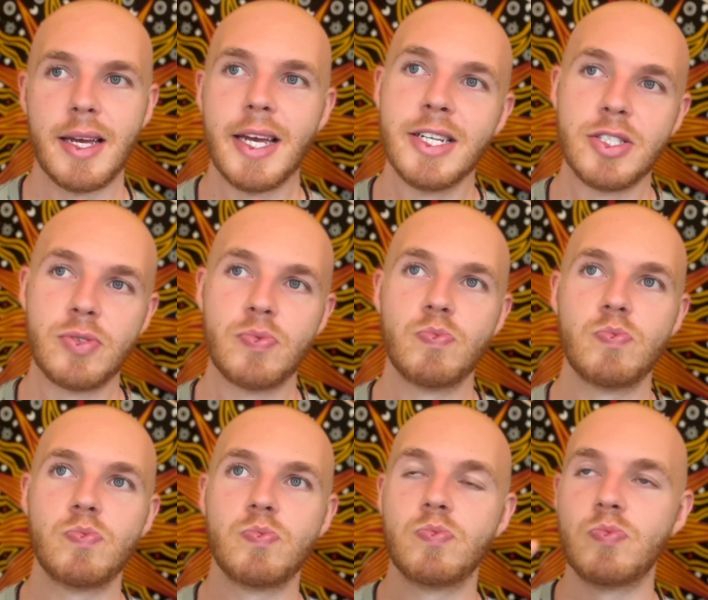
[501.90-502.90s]
it's
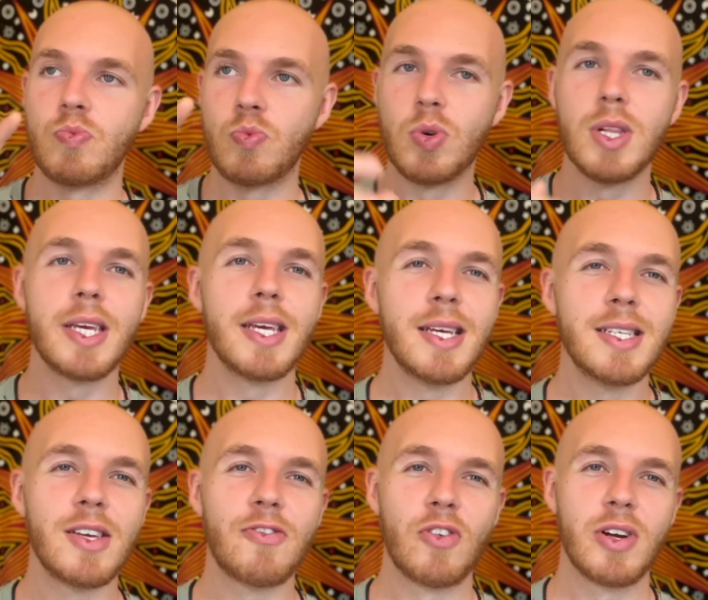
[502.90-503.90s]
really
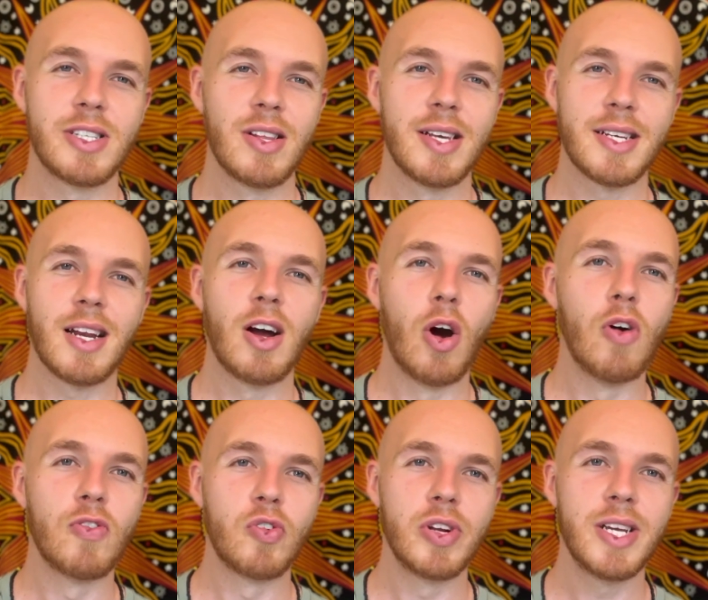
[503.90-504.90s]
easy for us to like kind of
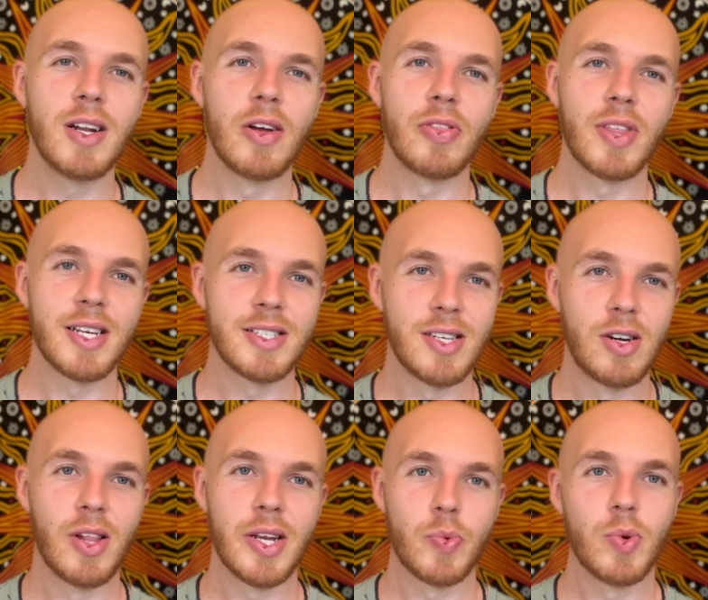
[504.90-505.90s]
overeat on things that are
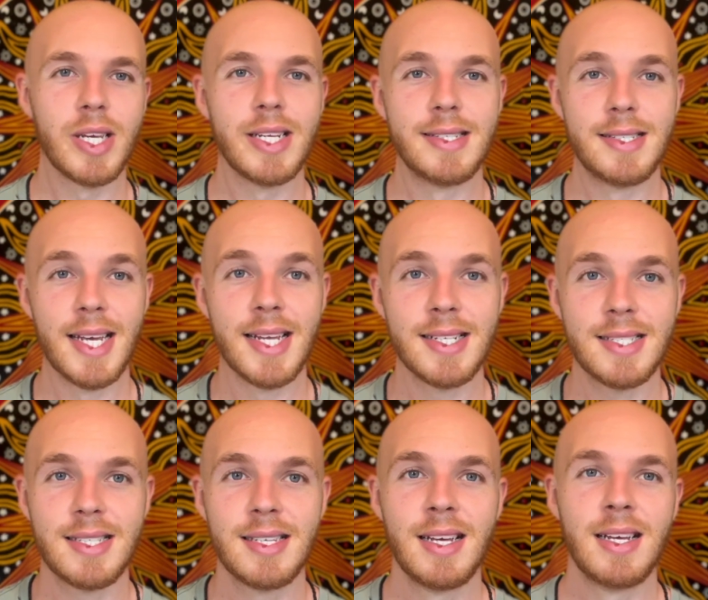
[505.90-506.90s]
like really
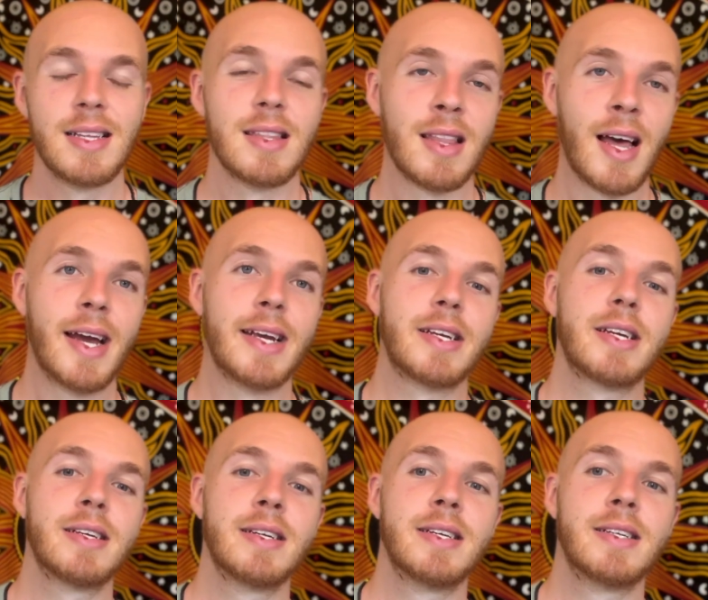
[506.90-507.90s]
dense, like,
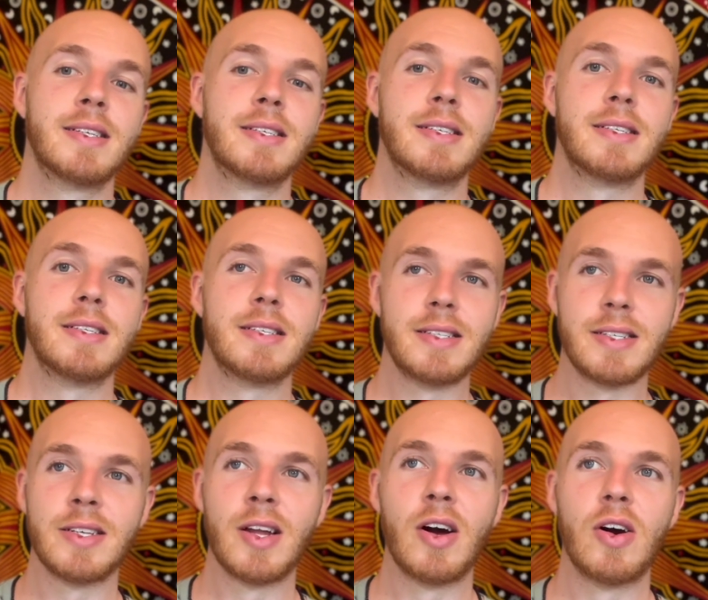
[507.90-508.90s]
you
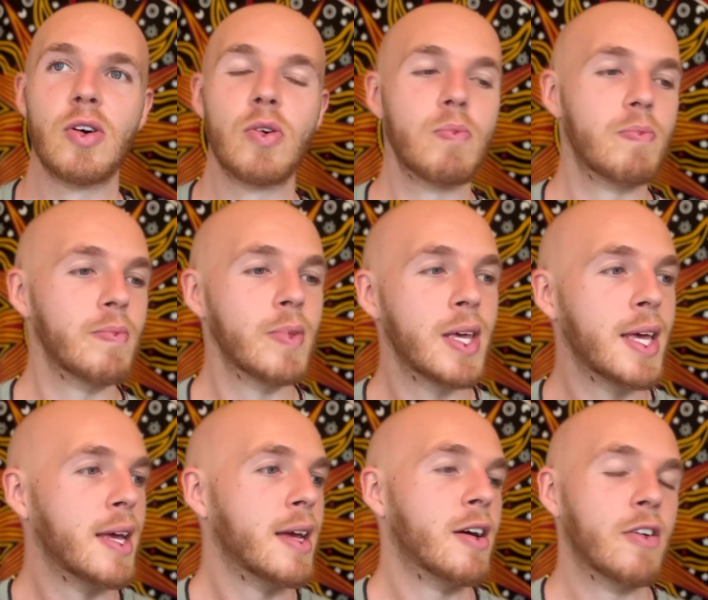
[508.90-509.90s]
know,
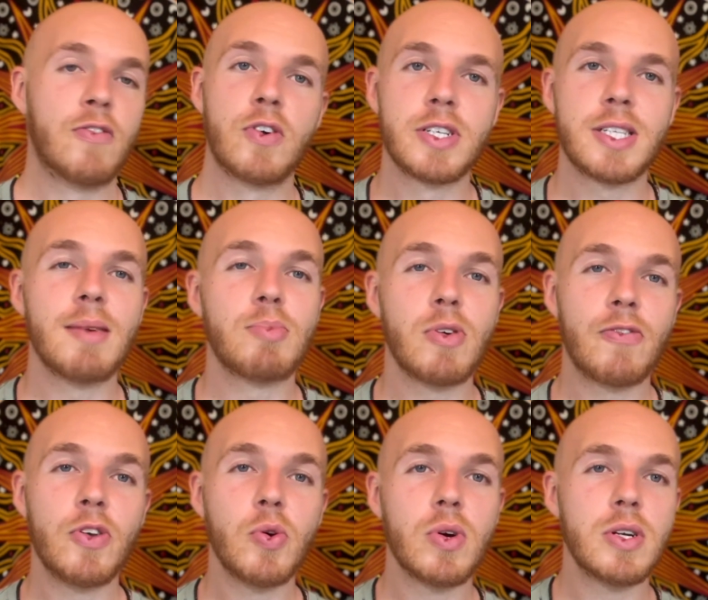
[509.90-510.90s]
for example, if
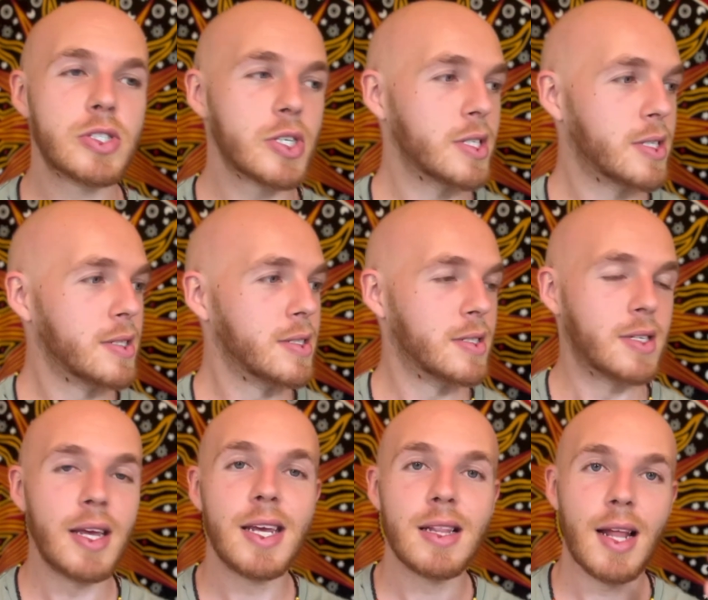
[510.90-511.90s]
you were just to
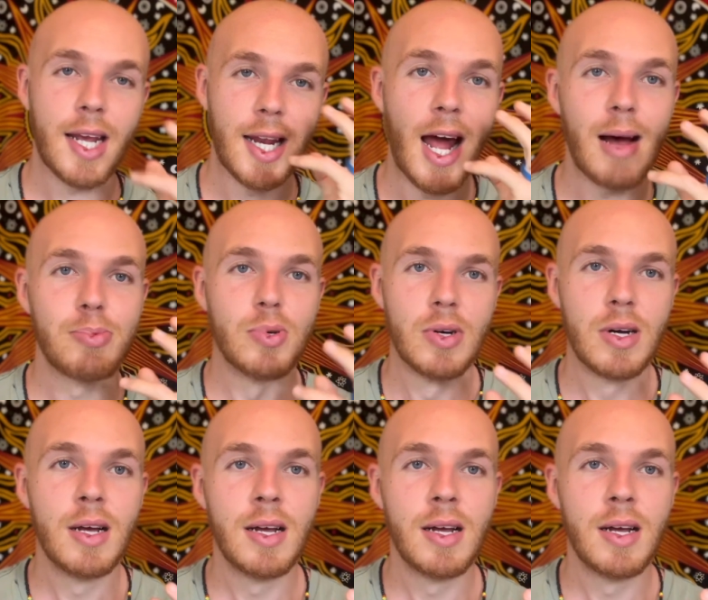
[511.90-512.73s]
eat like an apple,